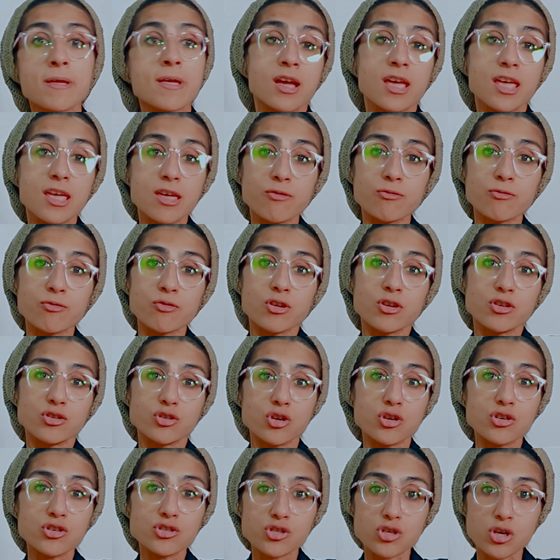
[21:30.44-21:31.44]
If
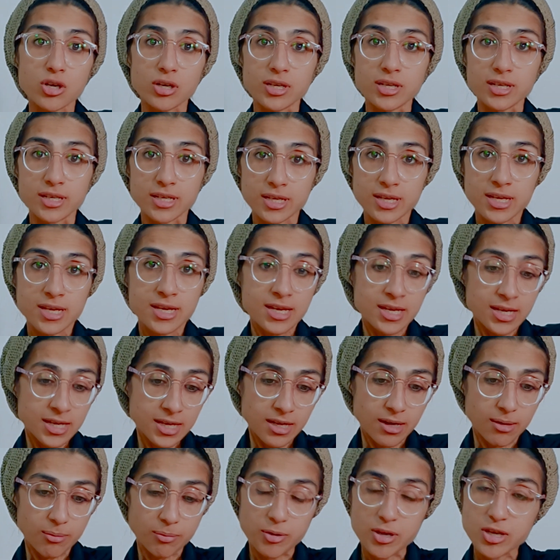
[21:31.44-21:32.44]
your child
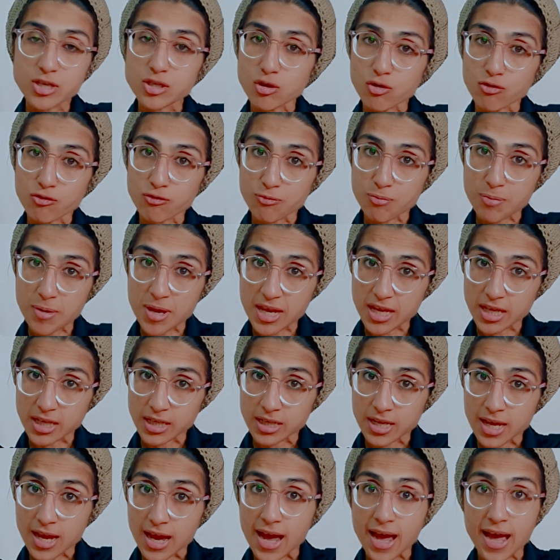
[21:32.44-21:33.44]
complains of pain
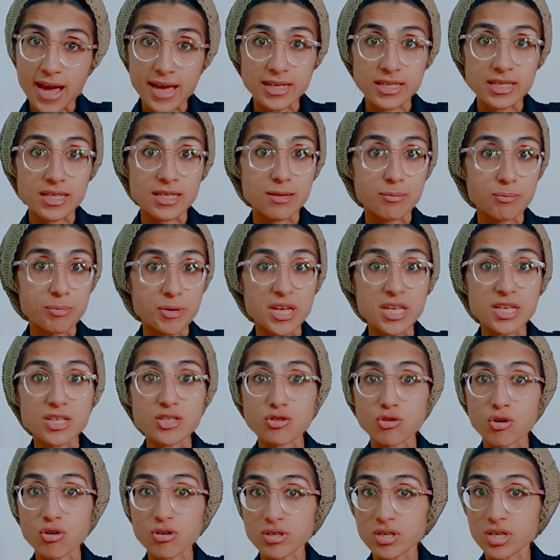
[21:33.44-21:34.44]
and the pain is
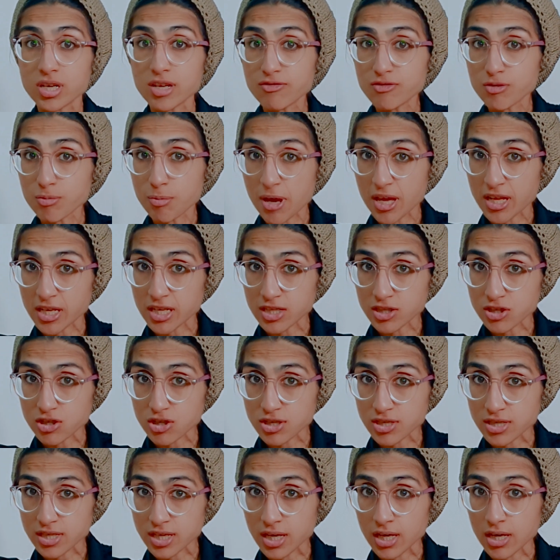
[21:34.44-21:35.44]
not relieved by
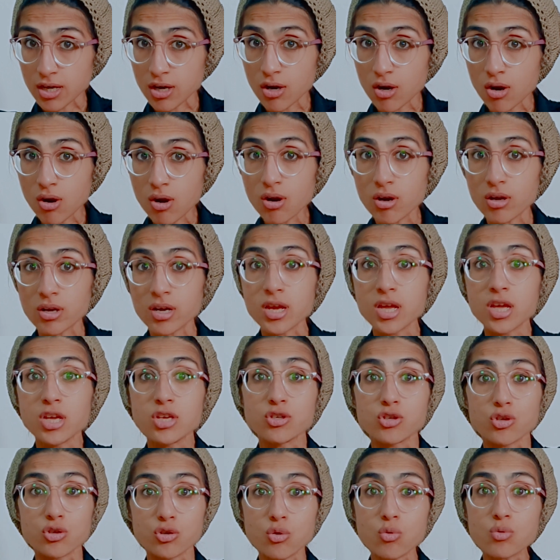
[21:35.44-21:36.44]
analgesia, or
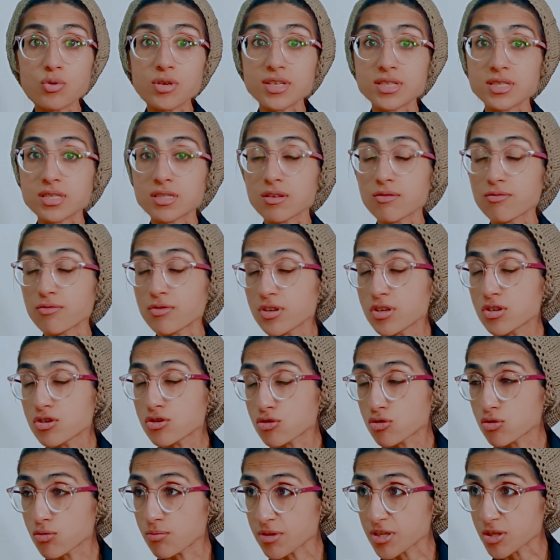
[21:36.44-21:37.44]
you notice the fingers
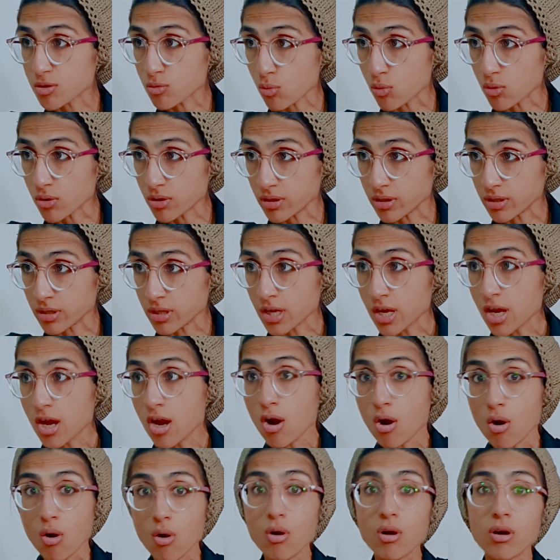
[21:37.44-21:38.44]
to be swollen,
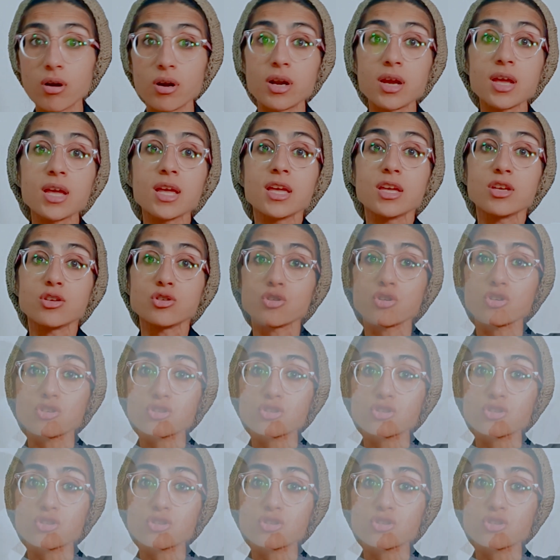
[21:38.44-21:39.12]
or your